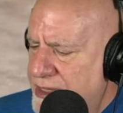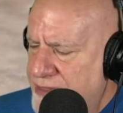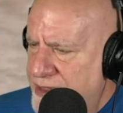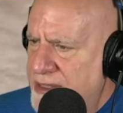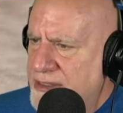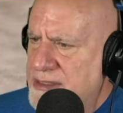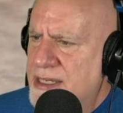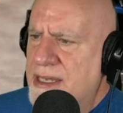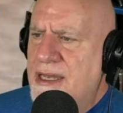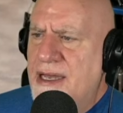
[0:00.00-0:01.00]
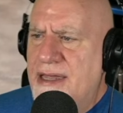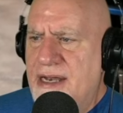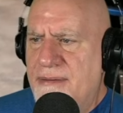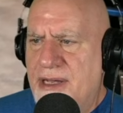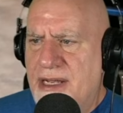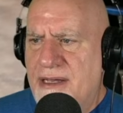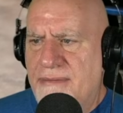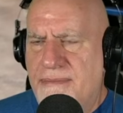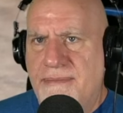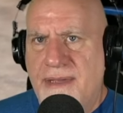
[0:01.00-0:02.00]
things, and then I'm going to
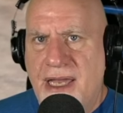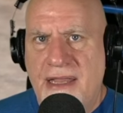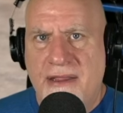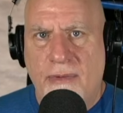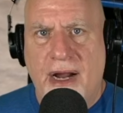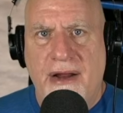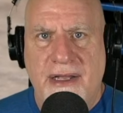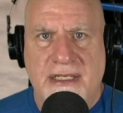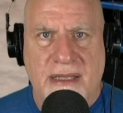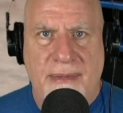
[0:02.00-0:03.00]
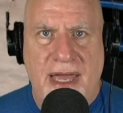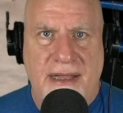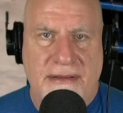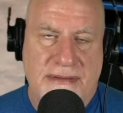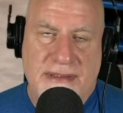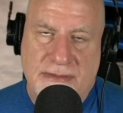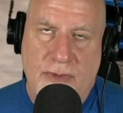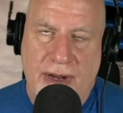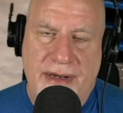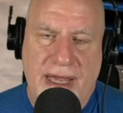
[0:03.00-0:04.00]
cut the
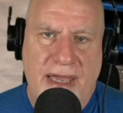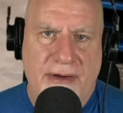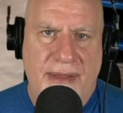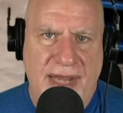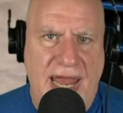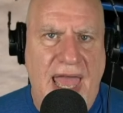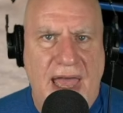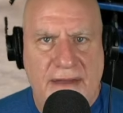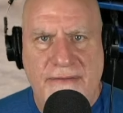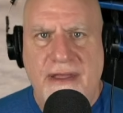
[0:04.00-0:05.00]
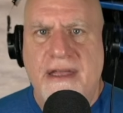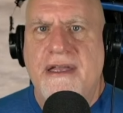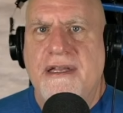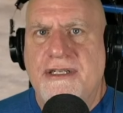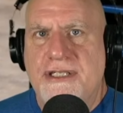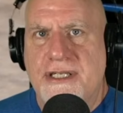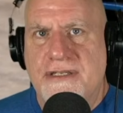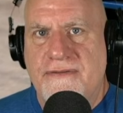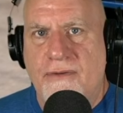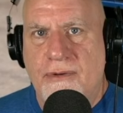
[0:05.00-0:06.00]
wiring diagram in half
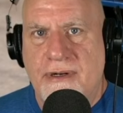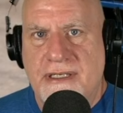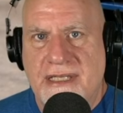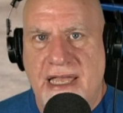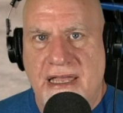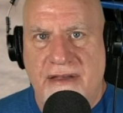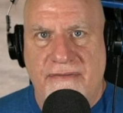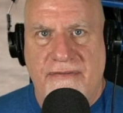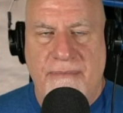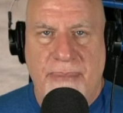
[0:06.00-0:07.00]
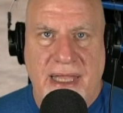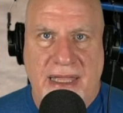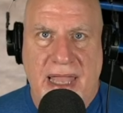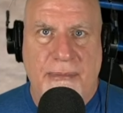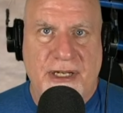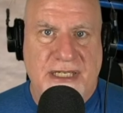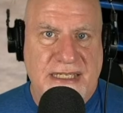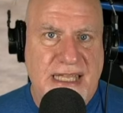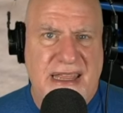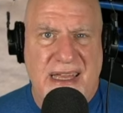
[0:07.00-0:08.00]
just for sake of being able to
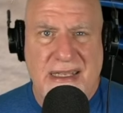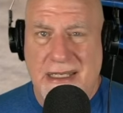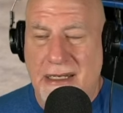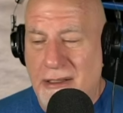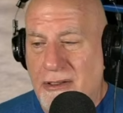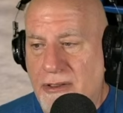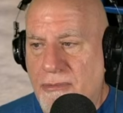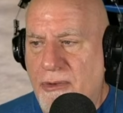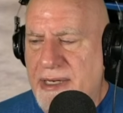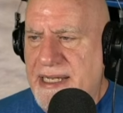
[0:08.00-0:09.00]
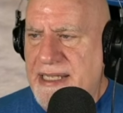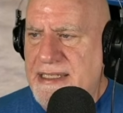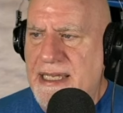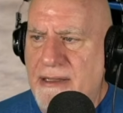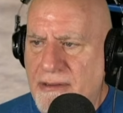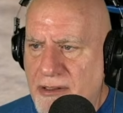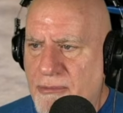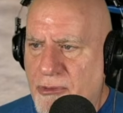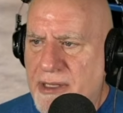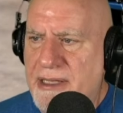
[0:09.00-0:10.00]
see things in a little more detail, a little
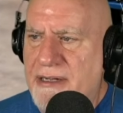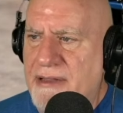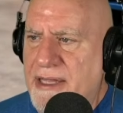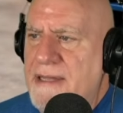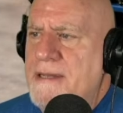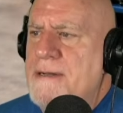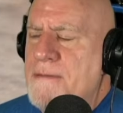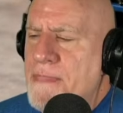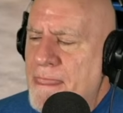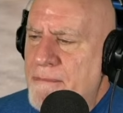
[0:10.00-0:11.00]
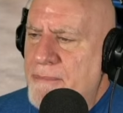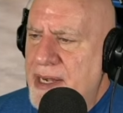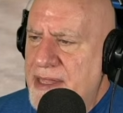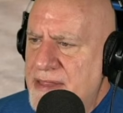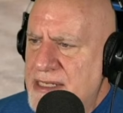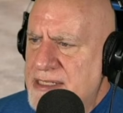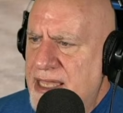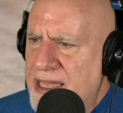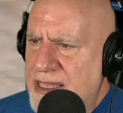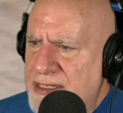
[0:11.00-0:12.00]
more clearly. But in this
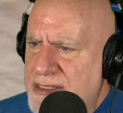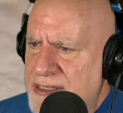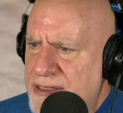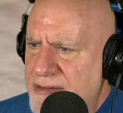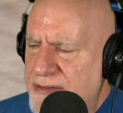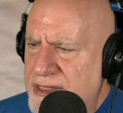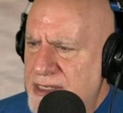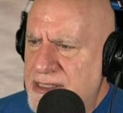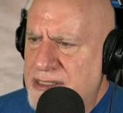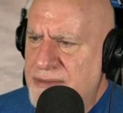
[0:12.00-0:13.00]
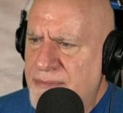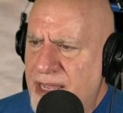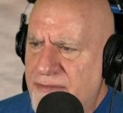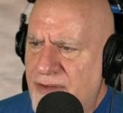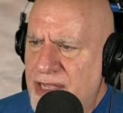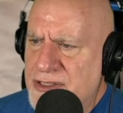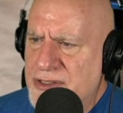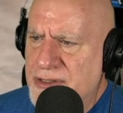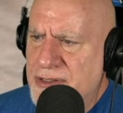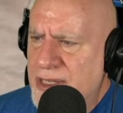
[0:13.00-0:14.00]
case, this manufacturer